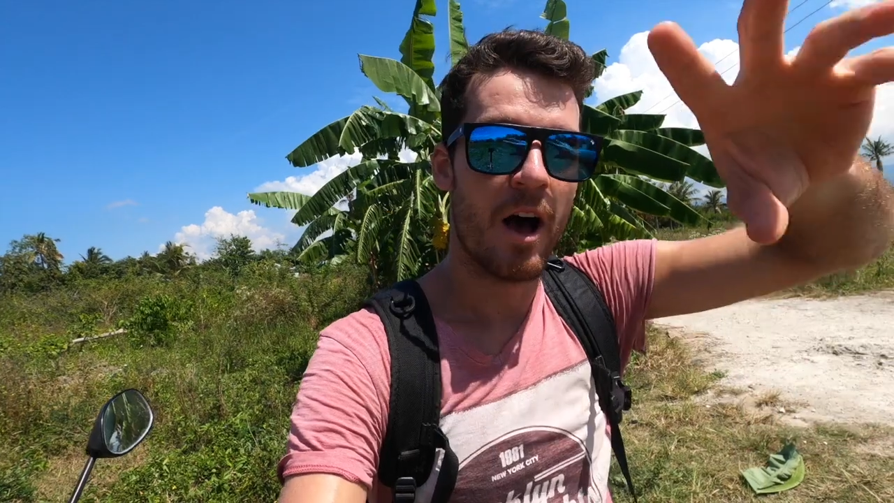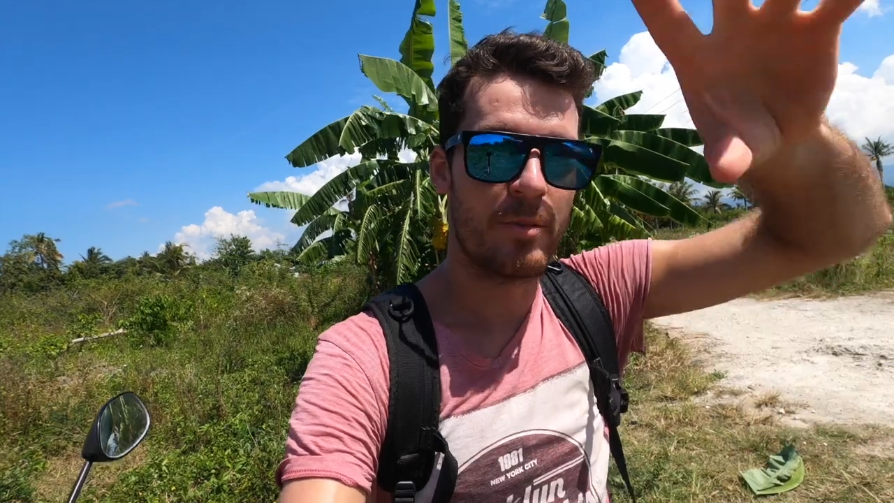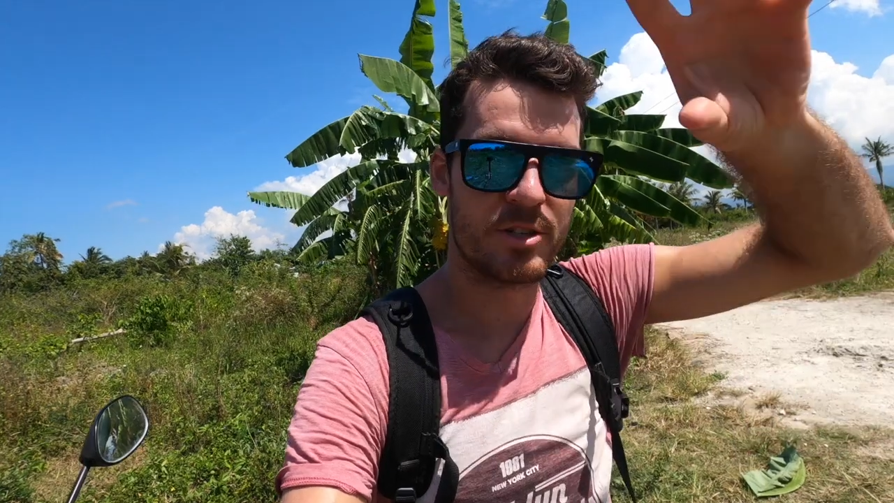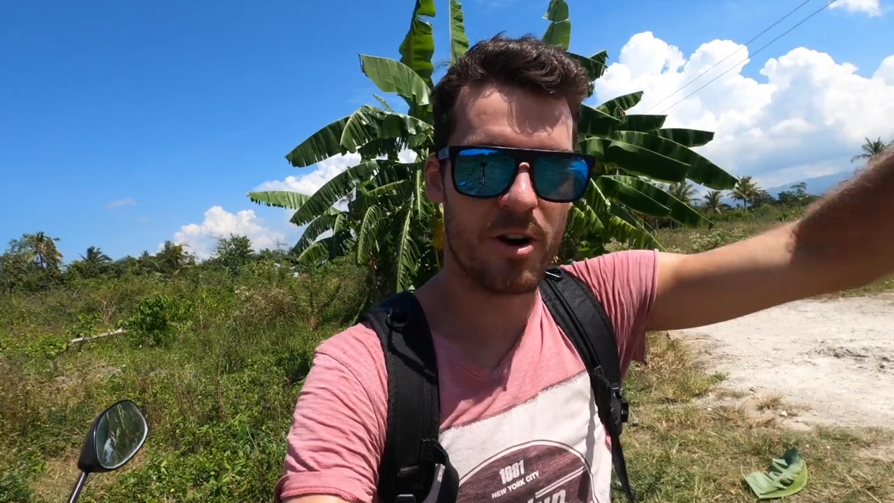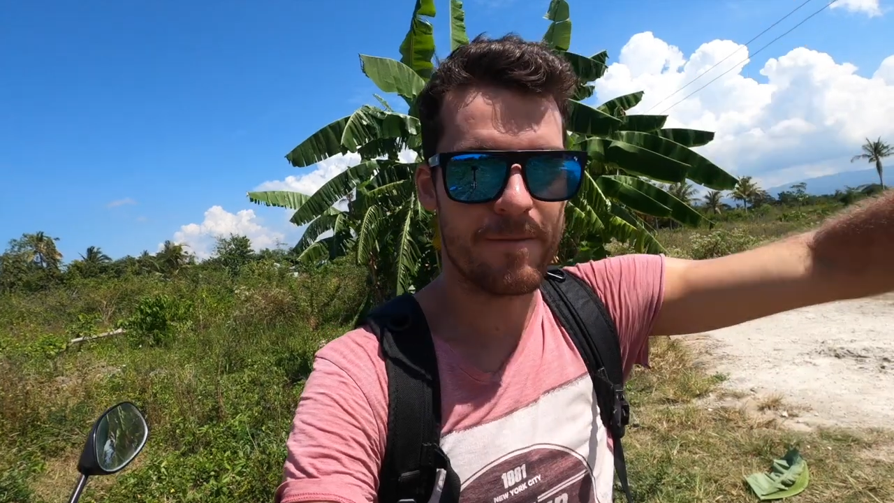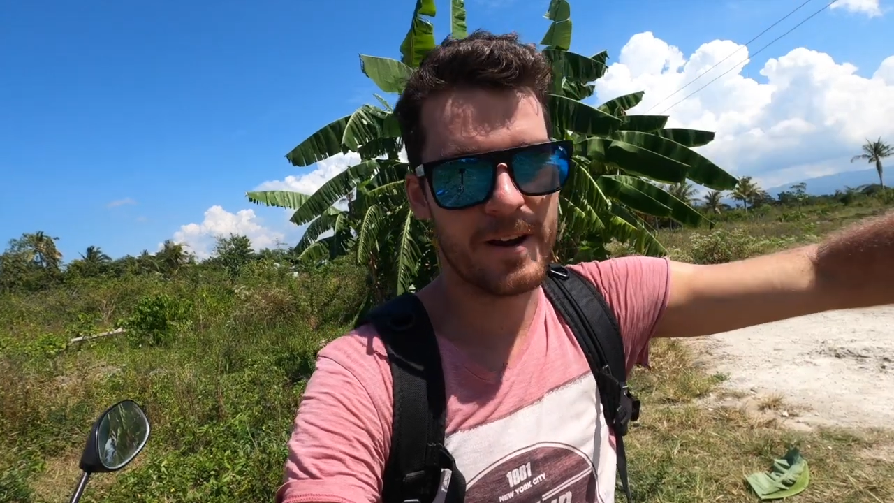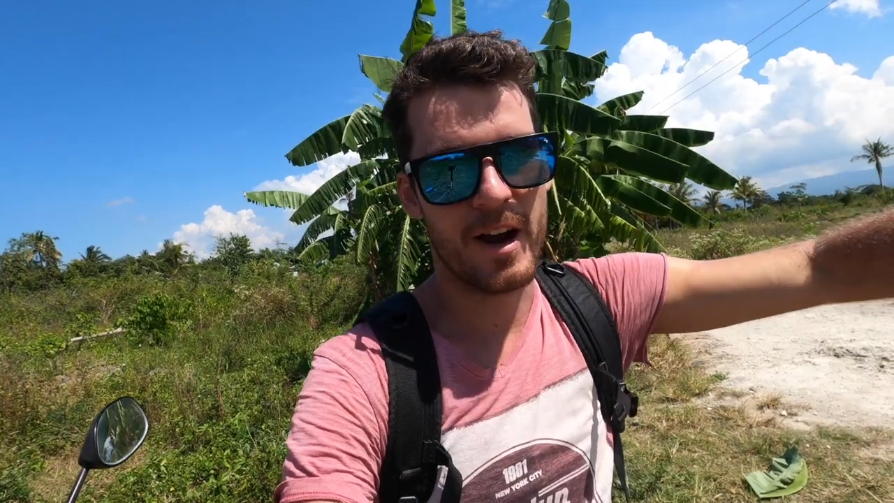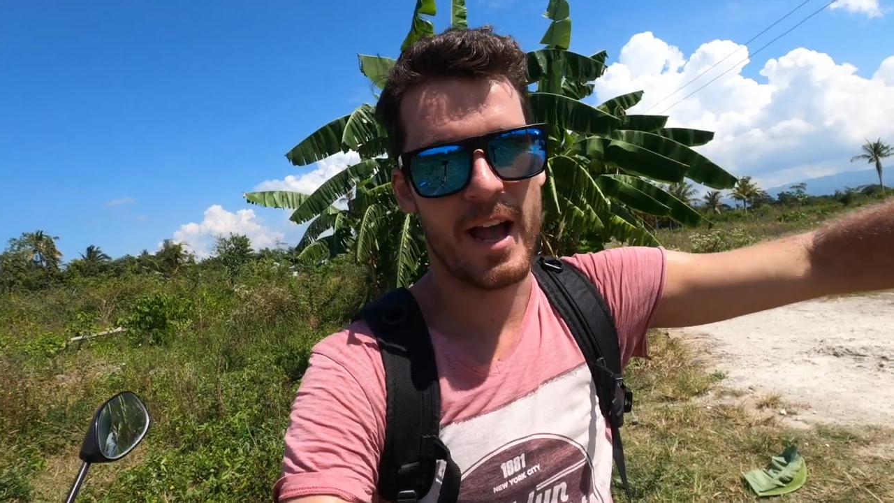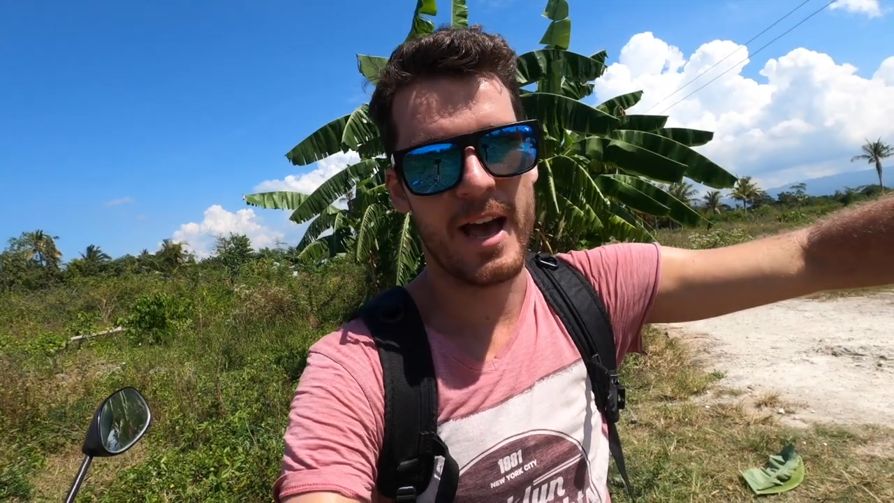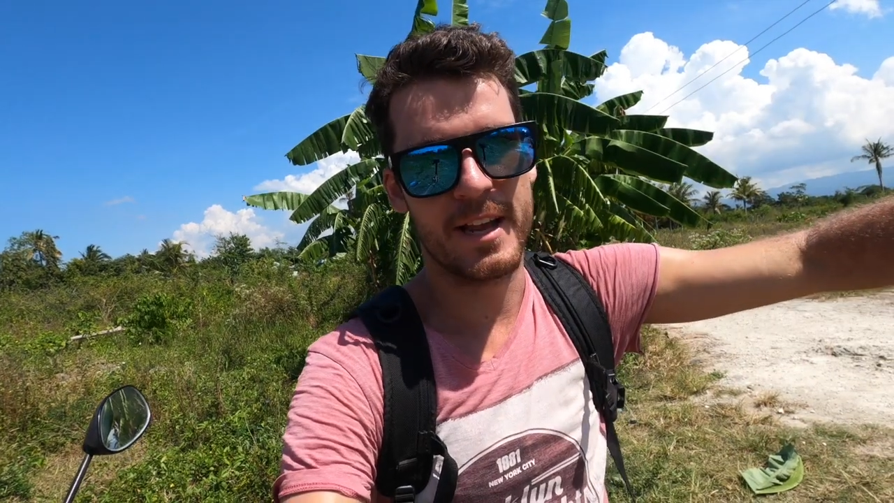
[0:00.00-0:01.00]
I've been trying to
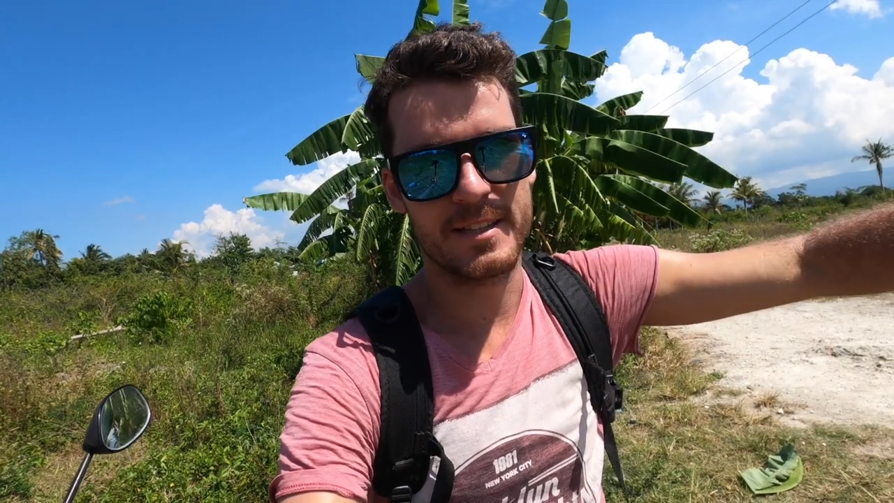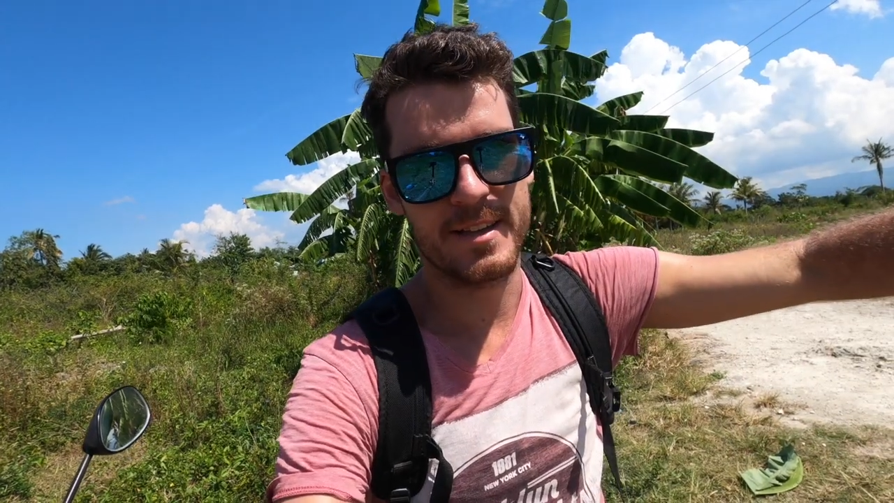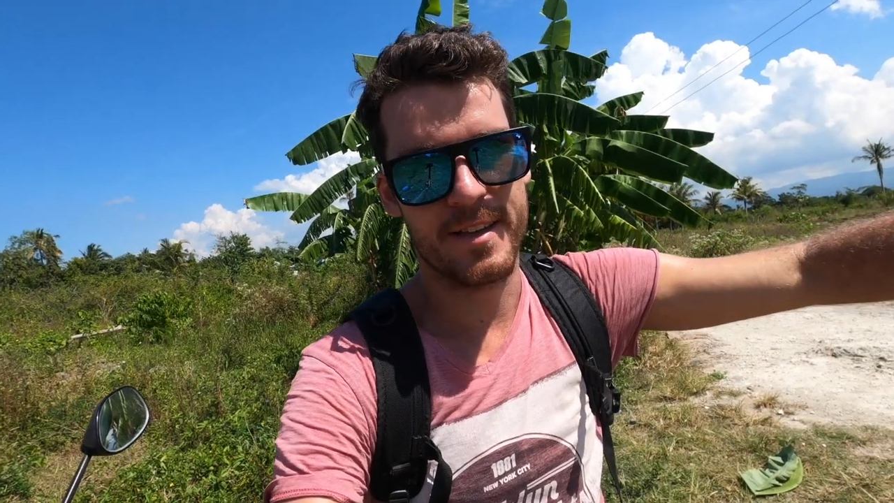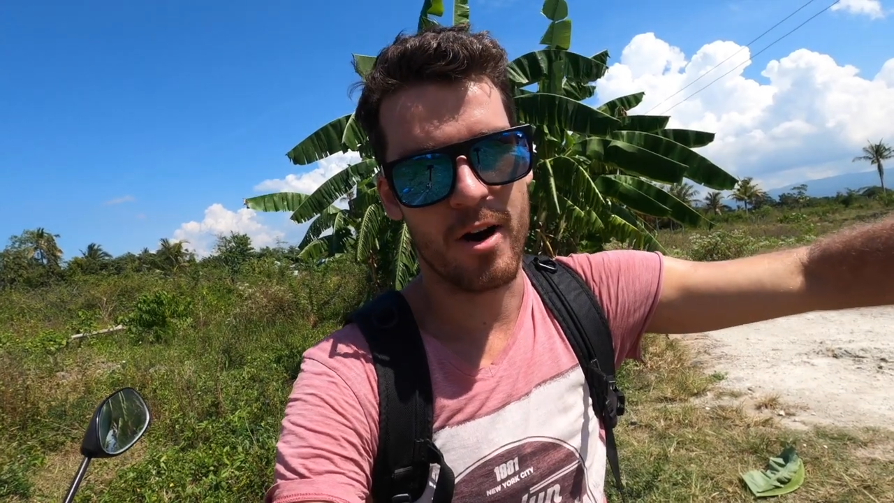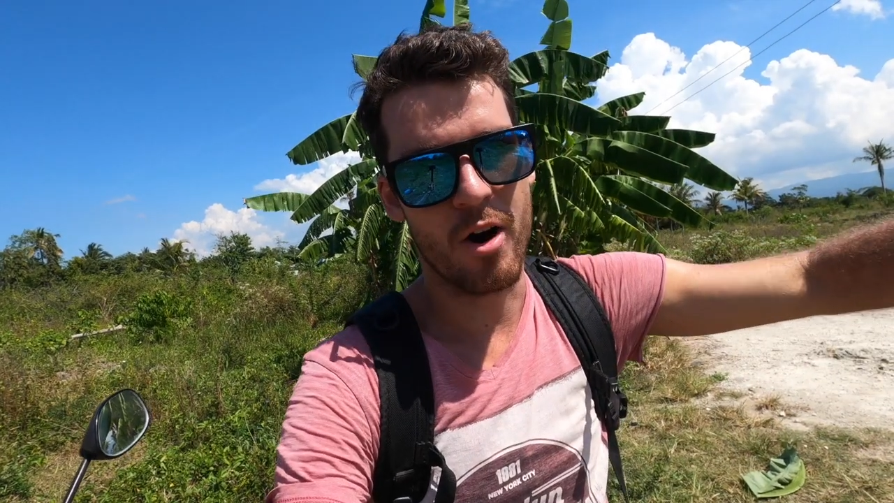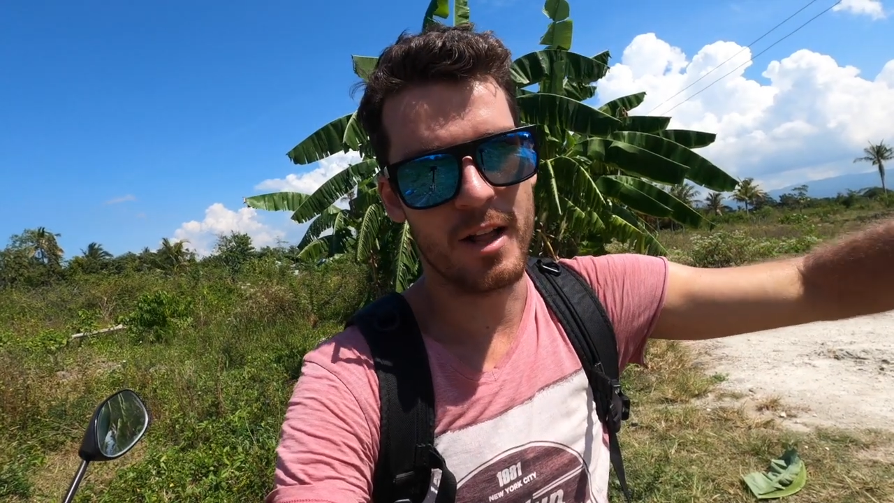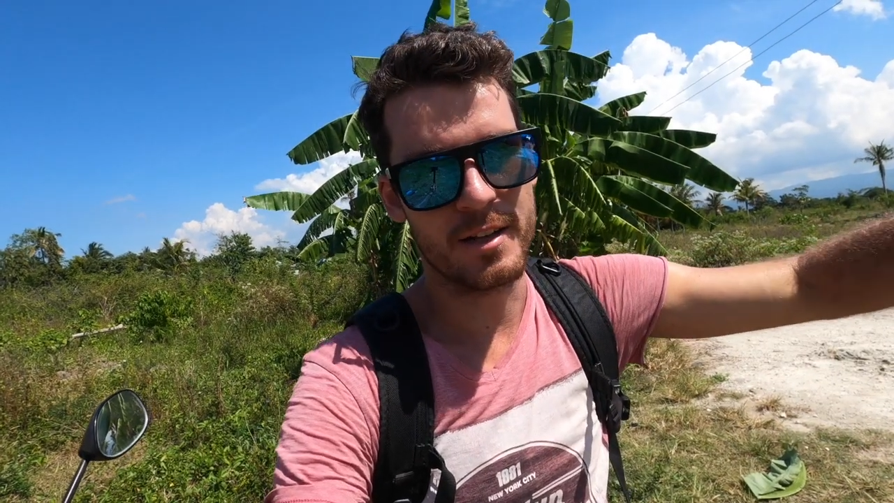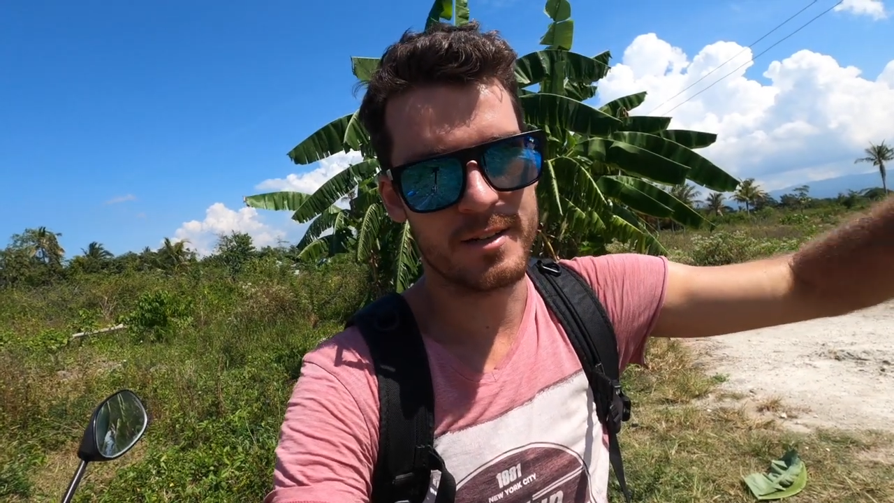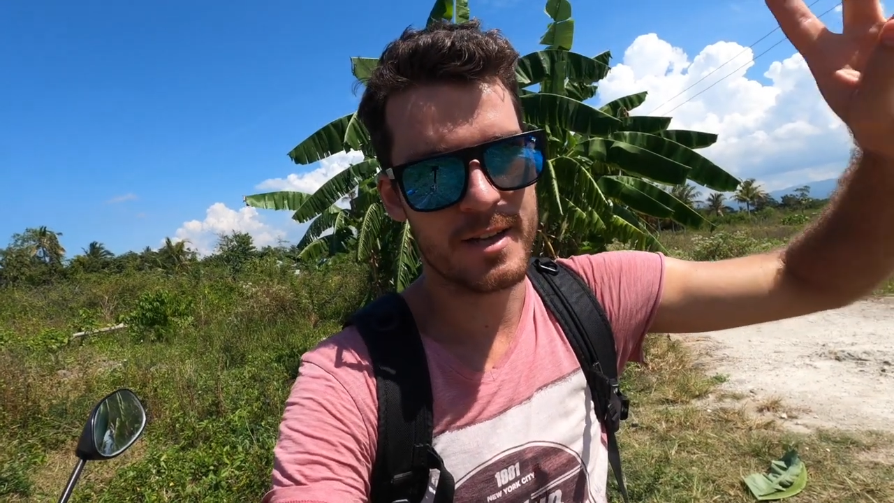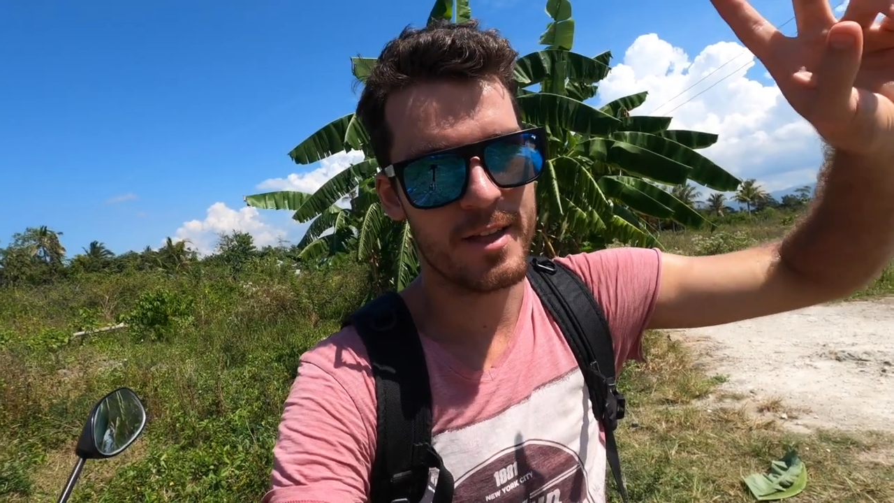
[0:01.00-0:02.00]
figure out how to get to that
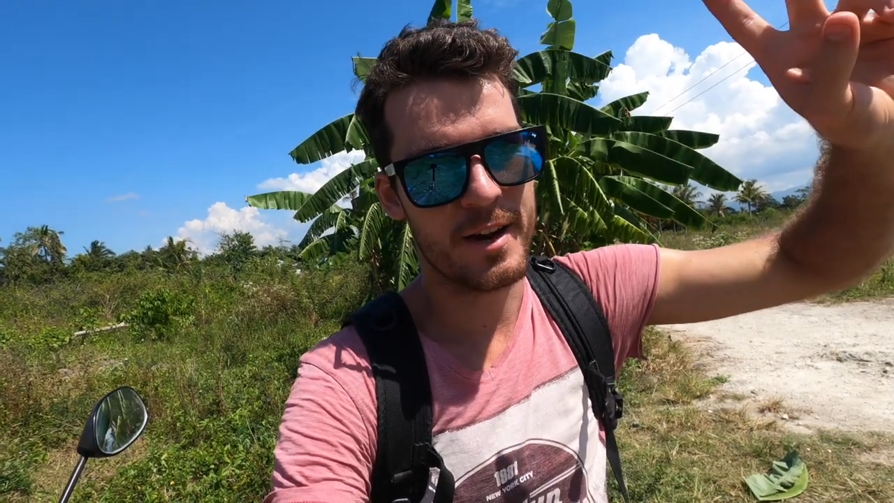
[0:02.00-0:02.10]
island